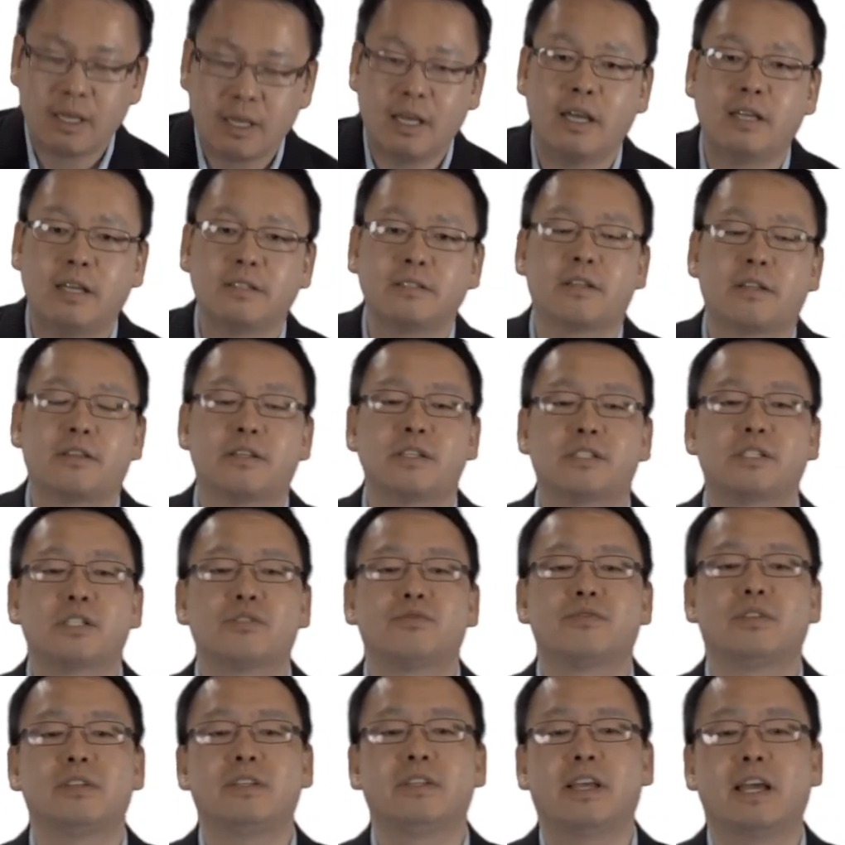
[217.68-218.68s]
And this
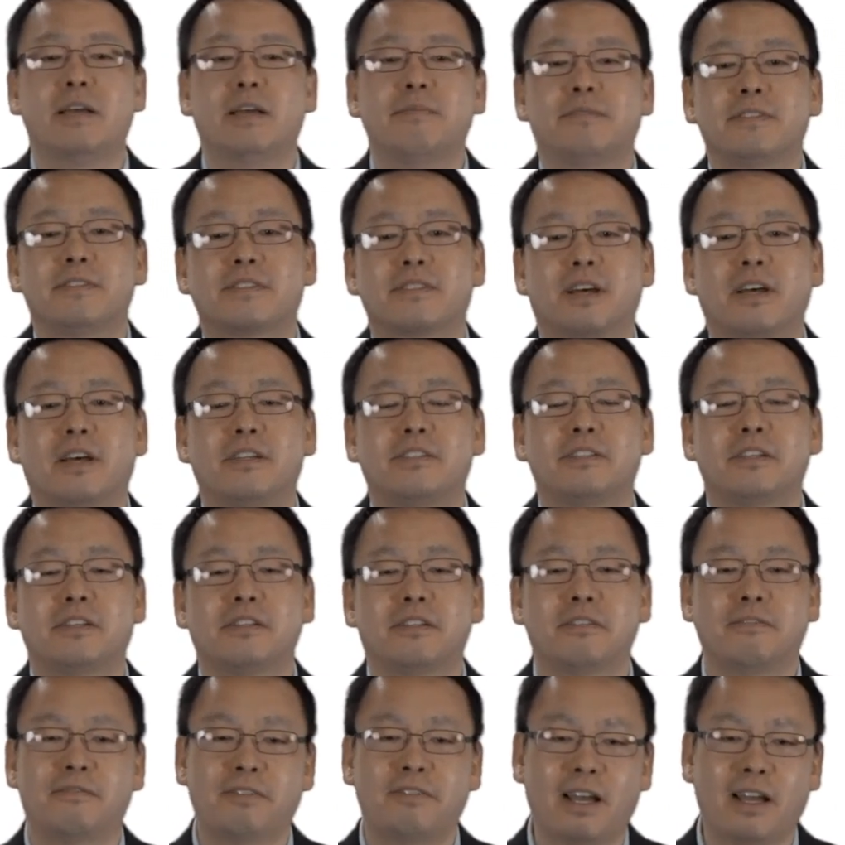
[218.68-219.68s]
is really emphasizing
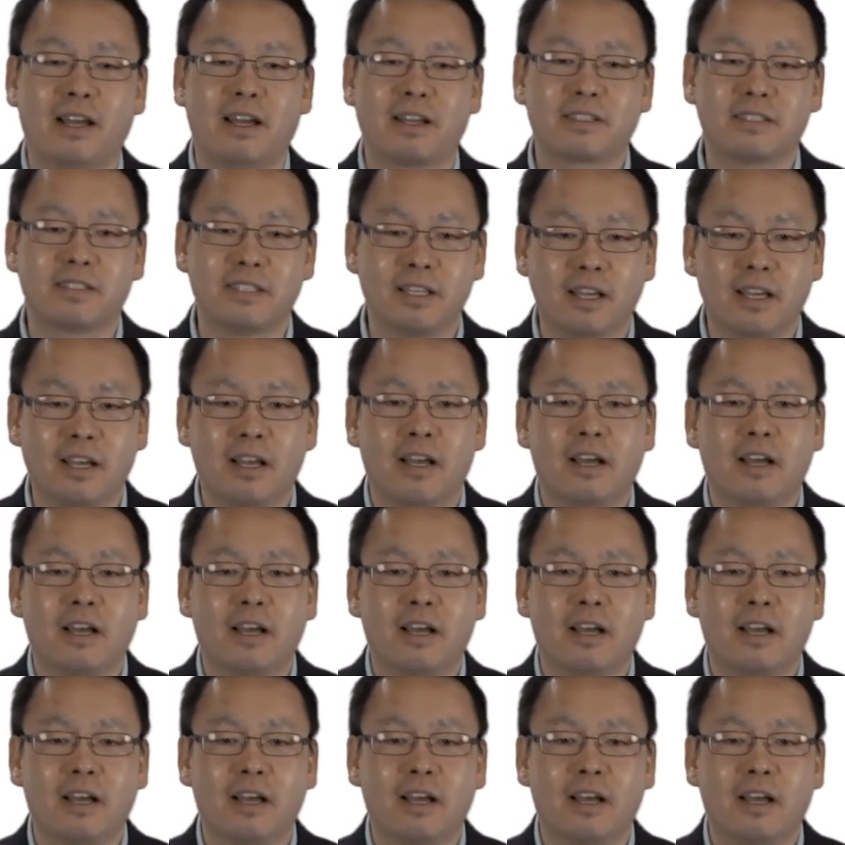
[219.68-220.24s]
the fact